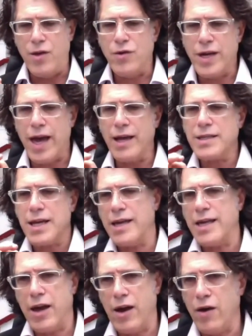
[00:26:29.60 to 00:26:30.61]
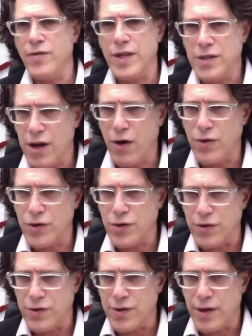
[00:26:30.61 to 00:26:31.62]
You can't take care of these
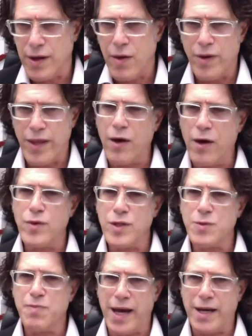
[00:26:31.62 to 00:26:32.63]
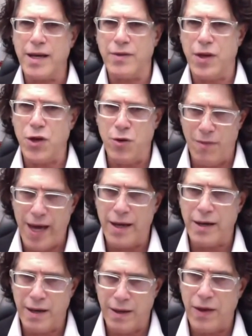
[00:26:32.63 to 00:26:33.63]
cultures without respecting the
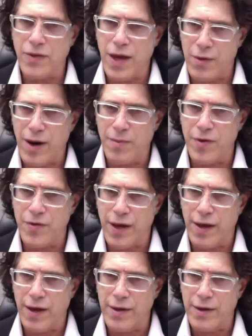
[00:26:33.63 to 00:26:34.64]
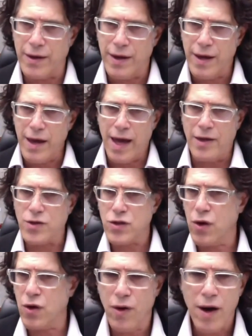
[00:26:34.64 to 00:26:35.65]
humanity that they represent. And
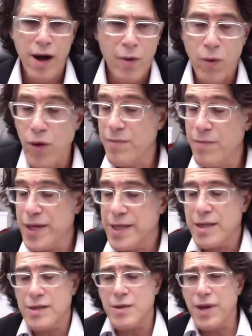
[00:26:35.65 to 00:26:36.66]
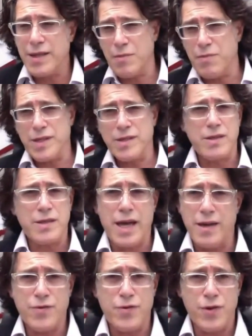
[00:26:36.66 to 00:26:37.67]
so we're in business to make the business
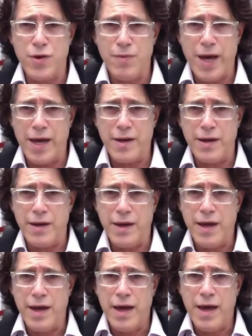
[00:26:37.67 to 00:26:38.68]
case for humanity.